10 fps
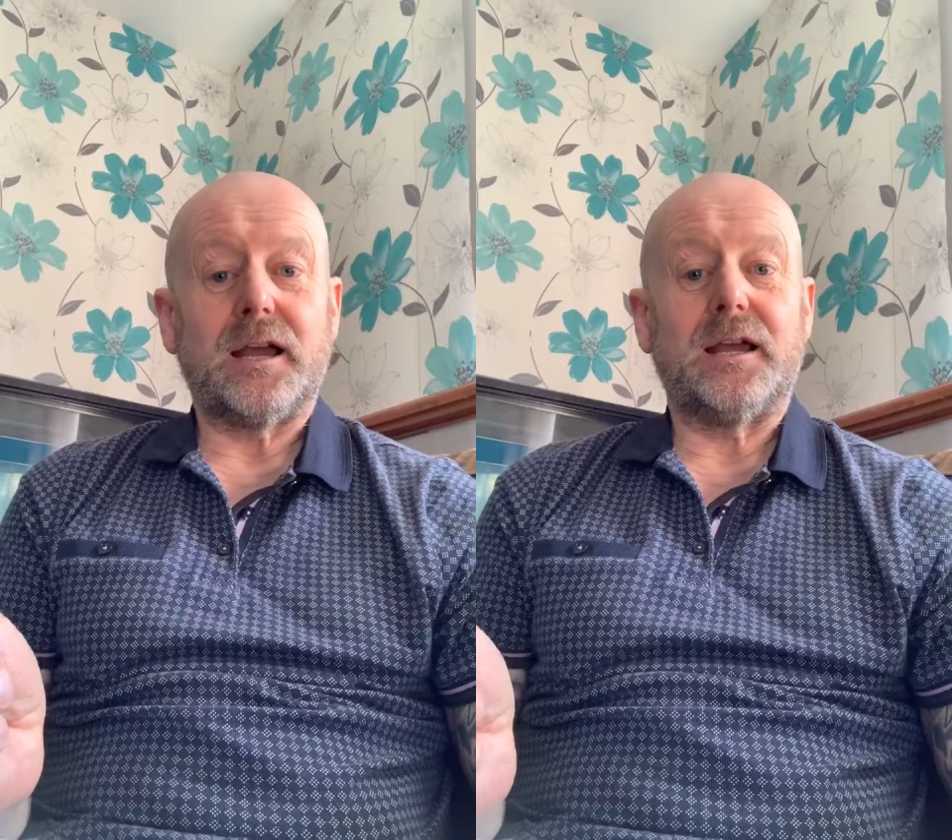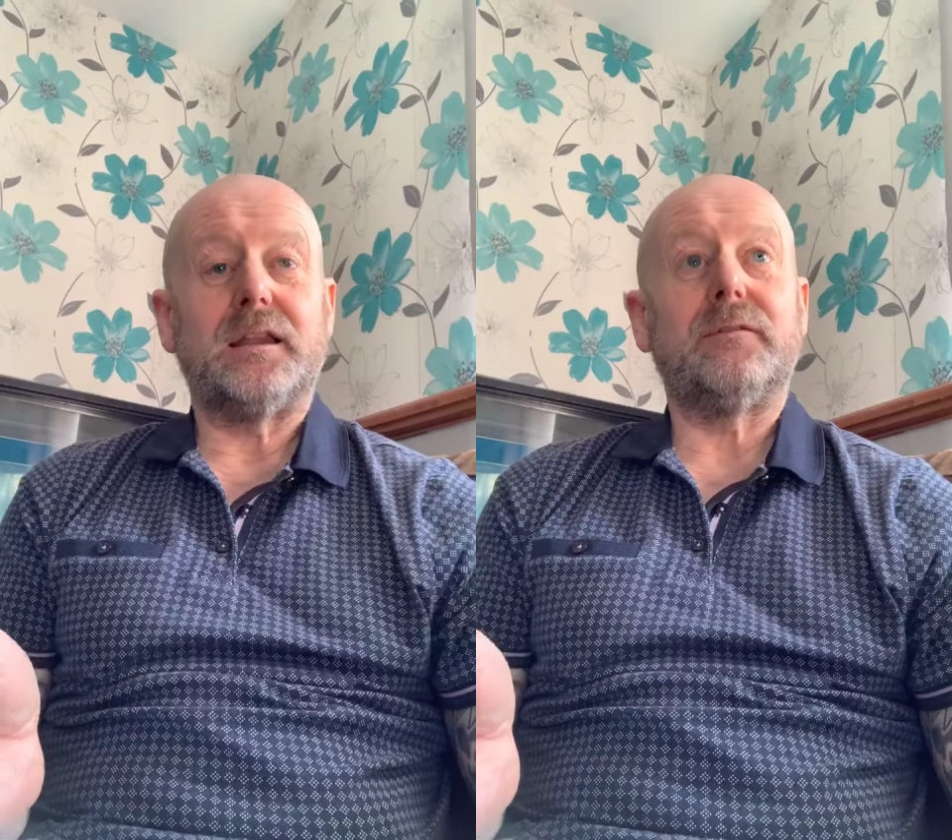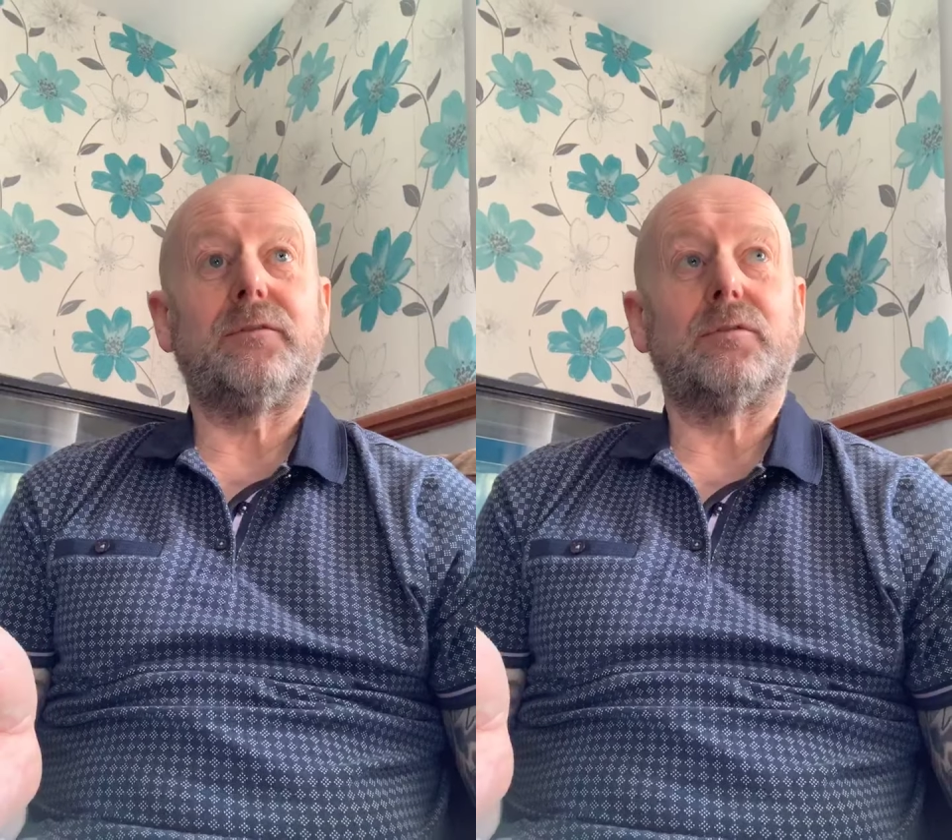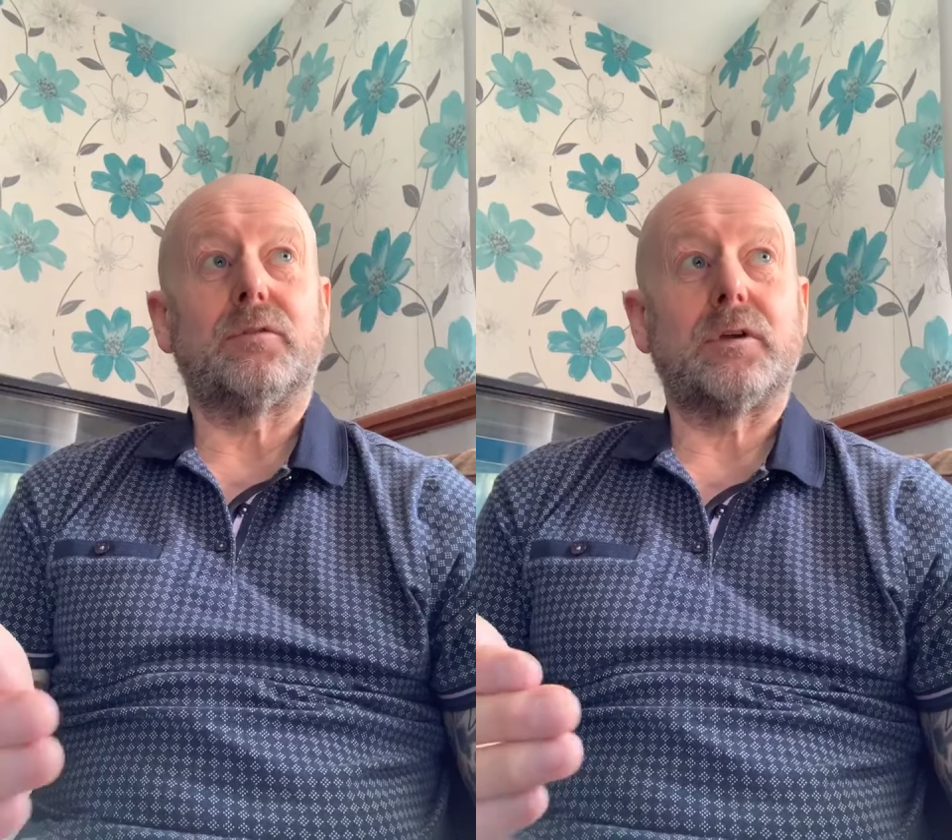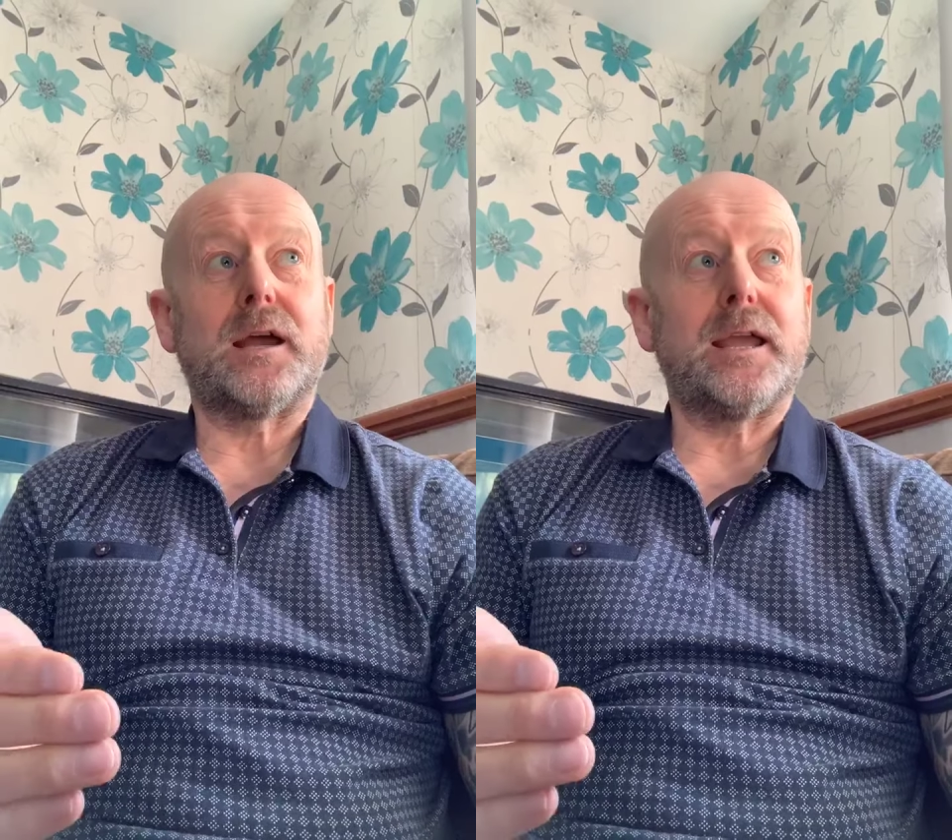and if
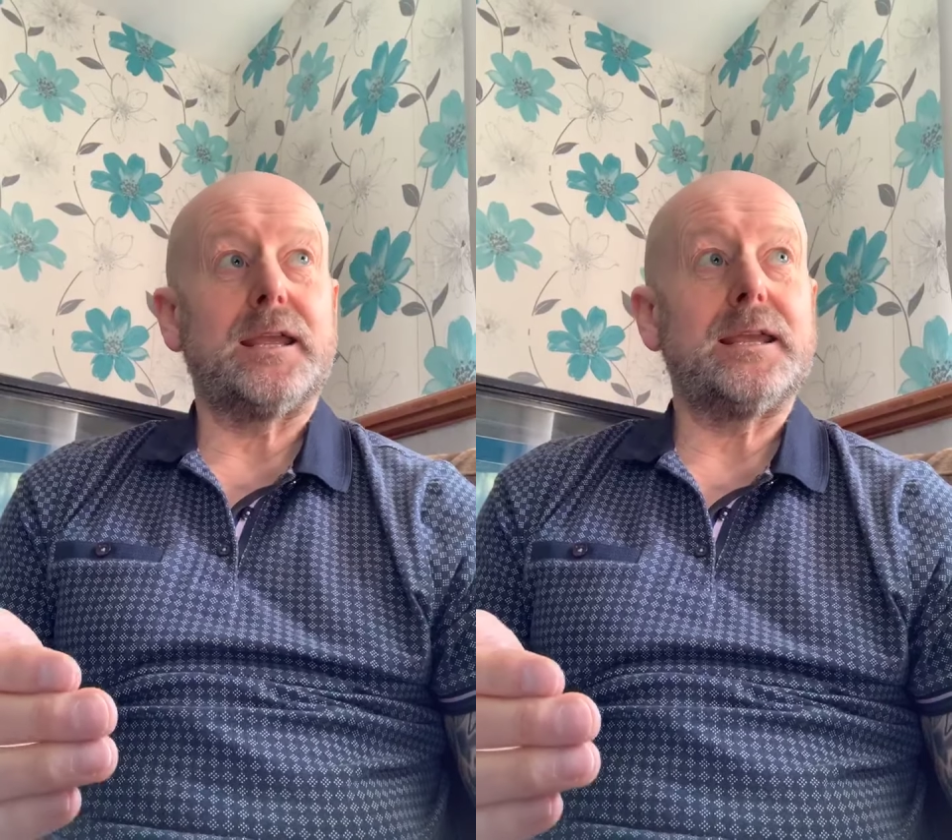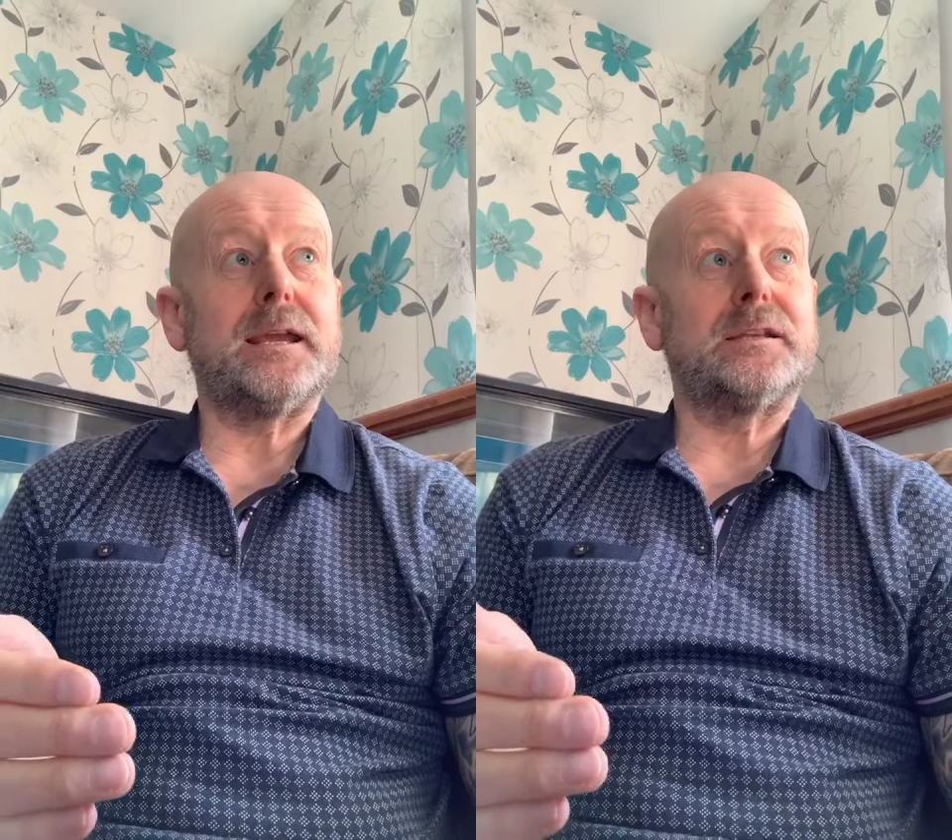you're a